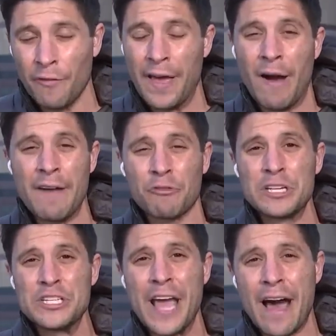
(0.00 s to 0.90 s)
Now, I've
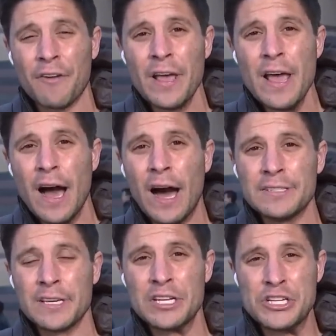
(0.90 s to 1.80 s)
reached out
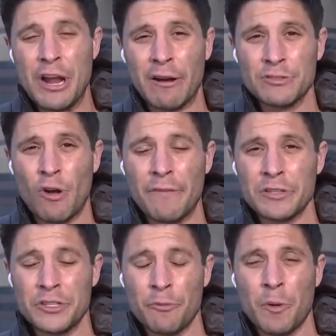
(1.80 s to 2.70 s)
to the sheriff's
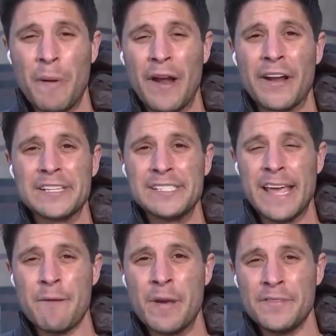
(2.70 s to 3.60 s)
office. They're preparing a
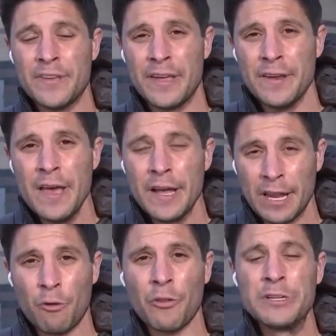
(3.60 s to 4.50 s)
statement and going
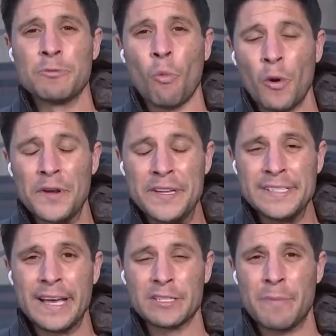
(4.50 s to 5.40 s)
to release more
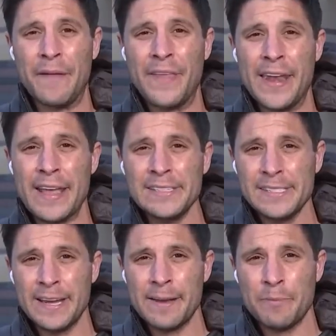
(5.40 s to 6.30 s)
details about that
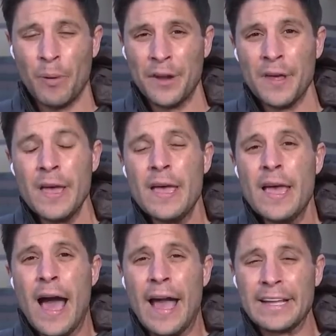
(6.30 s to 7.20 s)
incident. But
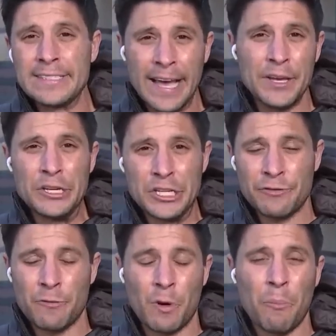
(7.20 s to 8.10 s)
I can tell you just
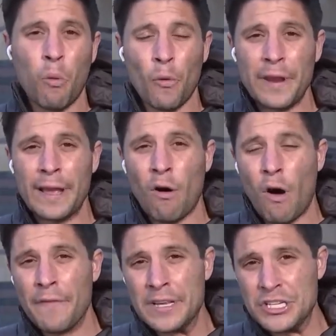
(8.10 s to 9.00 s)
from reporting
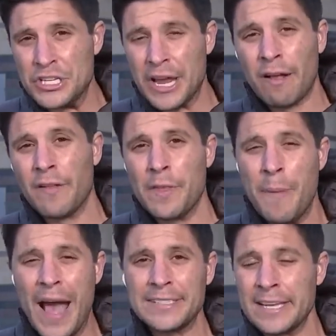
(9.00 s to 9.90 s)
on this jail in the
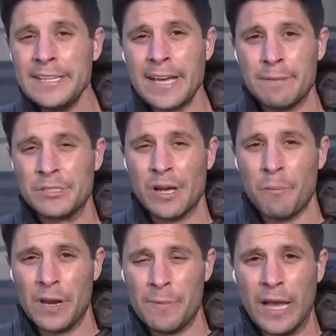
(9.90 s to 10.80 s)
past, anytime
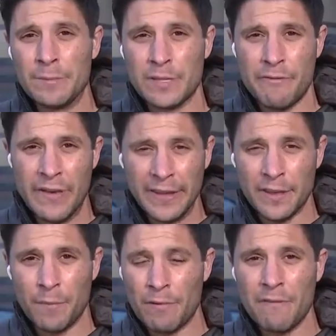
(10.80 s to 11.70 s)
somebody becomes the
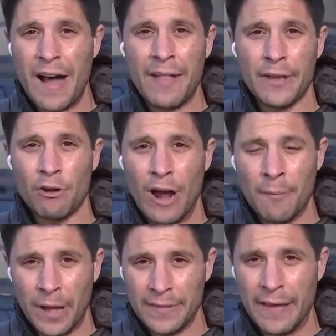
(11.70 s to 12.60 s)
victim of a violent
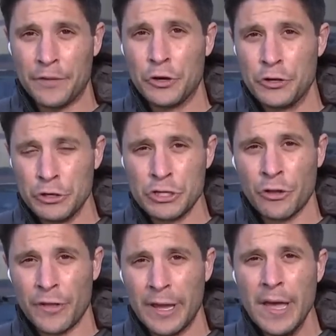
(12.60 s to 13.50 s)
crime like that, they're
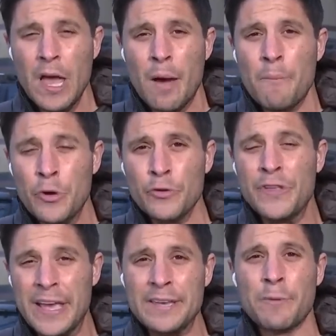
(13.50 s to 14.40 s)
usually moved
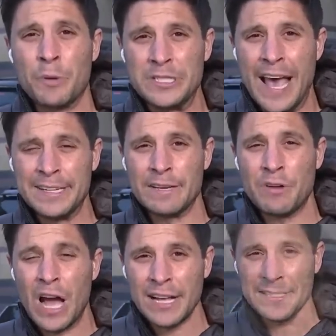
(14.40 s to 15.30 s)
into
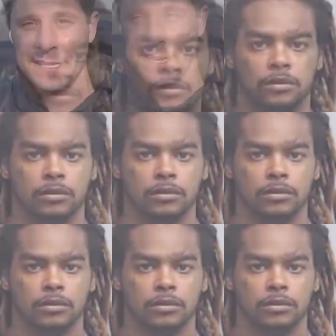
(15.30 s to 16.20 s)
protective custody.
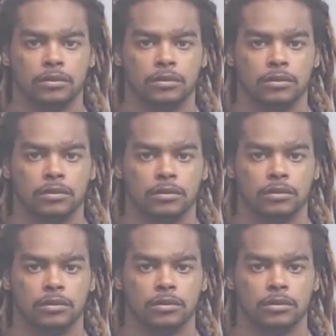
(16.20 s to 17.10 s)
Now, if
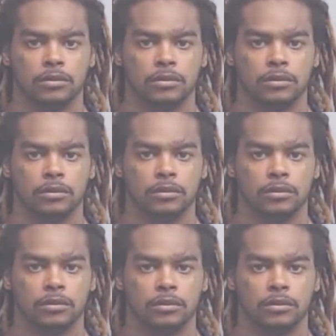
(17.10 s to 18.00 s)
this was the case this
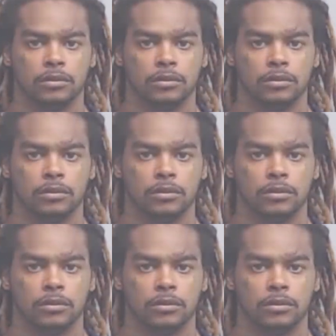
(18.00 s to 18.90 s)
time, we're not
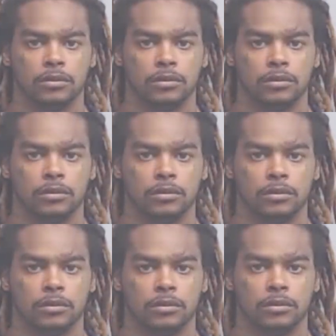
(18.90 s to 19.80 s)
sure yet. We're still working to
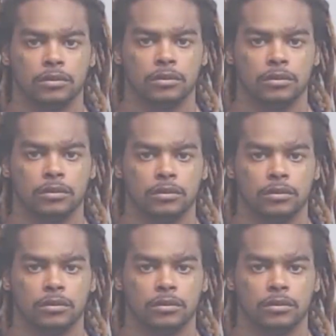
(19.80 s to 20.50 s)
get that confirmed.